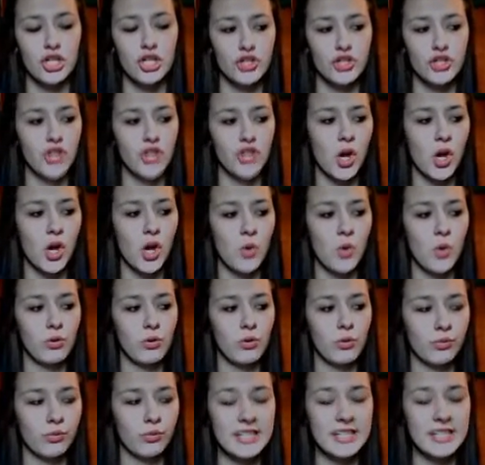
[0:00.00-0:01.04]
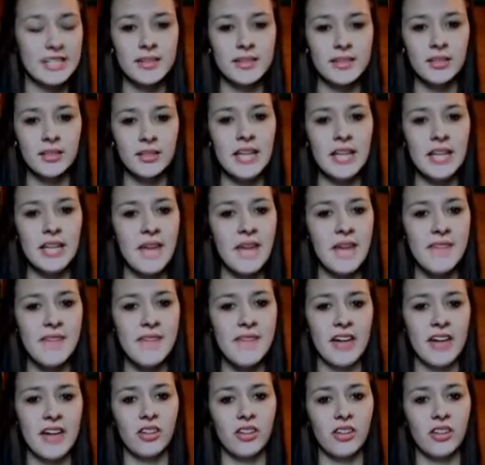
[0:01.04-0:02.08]
So recently I've had
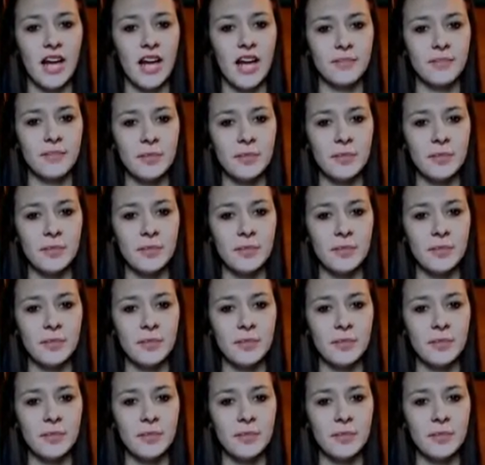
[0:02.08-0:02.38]
a lot of